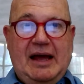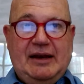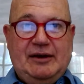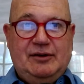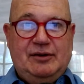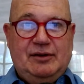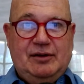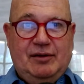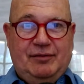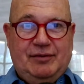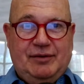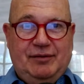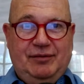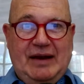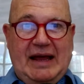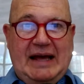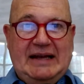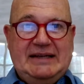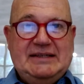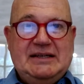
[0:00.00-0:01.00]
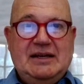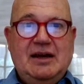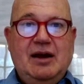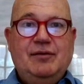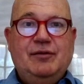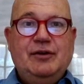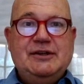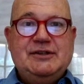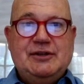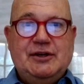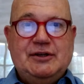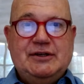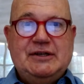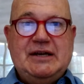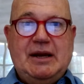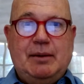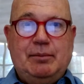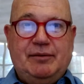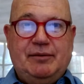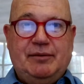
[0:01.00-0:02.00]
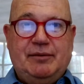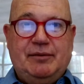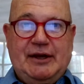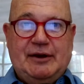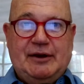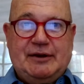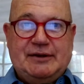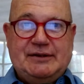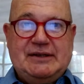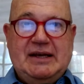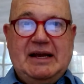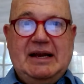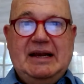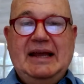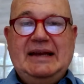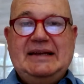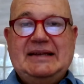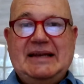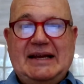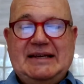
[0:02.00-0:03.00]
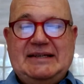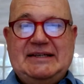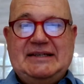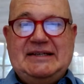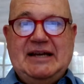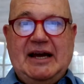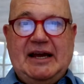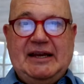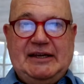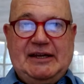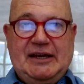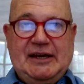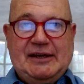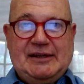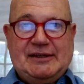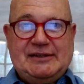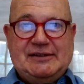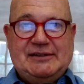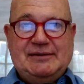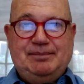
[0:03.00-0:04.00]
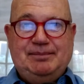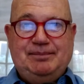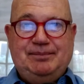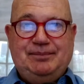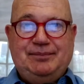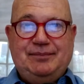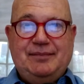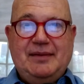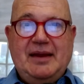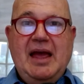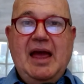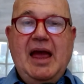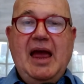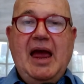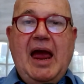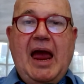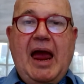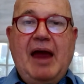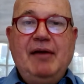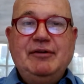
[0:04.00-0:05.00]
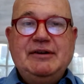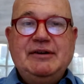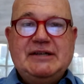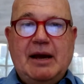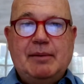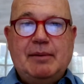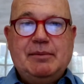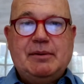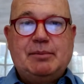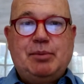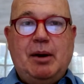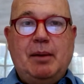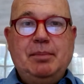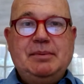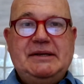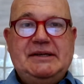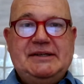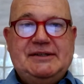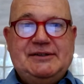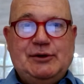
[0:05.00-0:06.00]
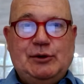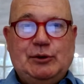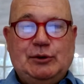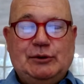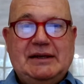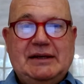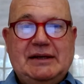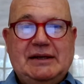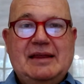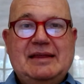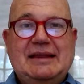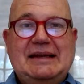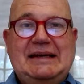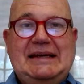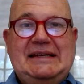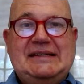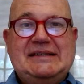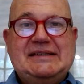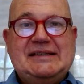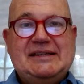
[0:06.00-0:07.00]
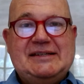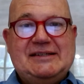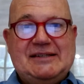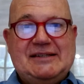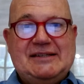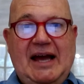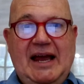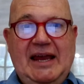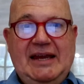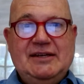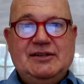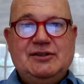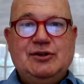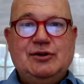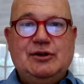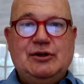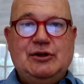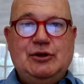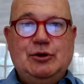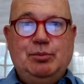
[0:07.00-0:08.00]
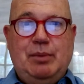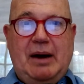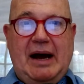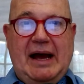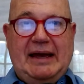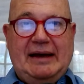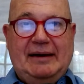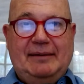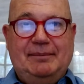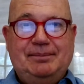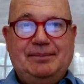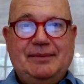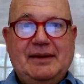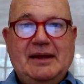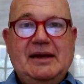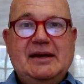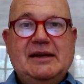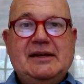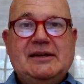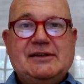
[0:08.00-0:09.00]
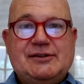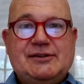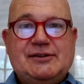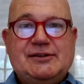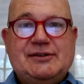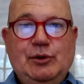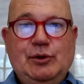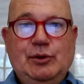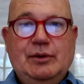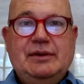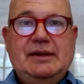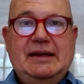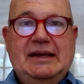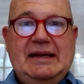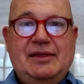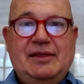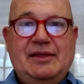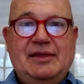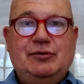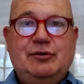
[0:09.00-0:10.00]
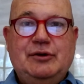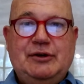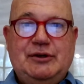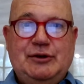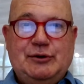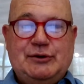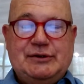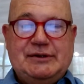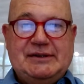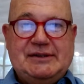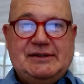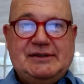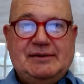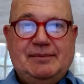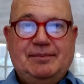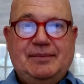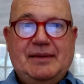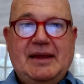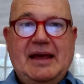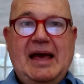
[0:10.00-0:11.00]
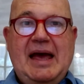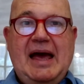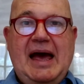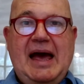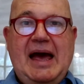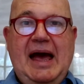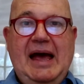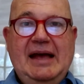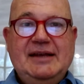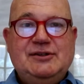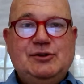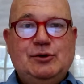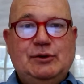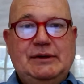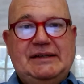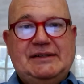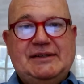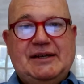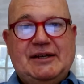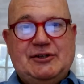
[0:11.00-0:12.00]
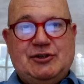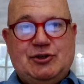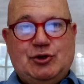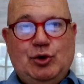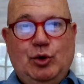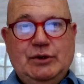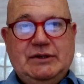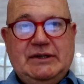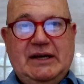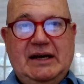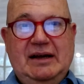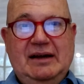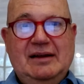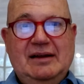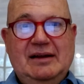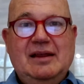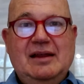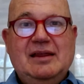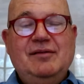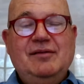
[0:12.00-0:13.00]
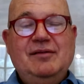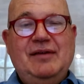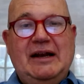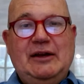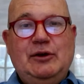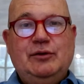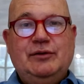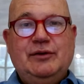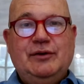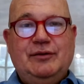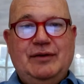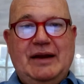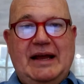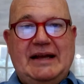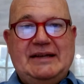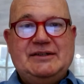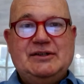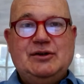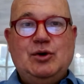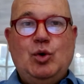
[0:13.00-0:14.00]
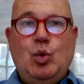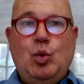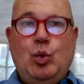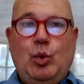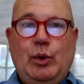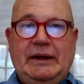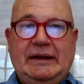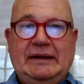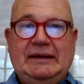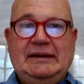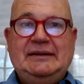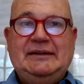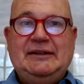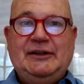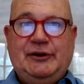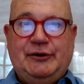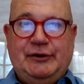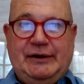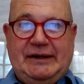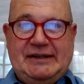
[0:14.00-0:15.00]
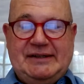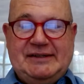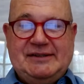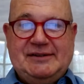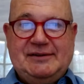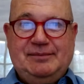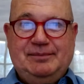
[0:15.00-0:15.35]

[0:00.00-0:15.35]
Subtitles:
of the flat for a certain number of years, like 99 years. Every time the property is sold, the lease is assigned to the new buyer, so the length reduces. As your lease gets shorter, the value of your flat will decrease.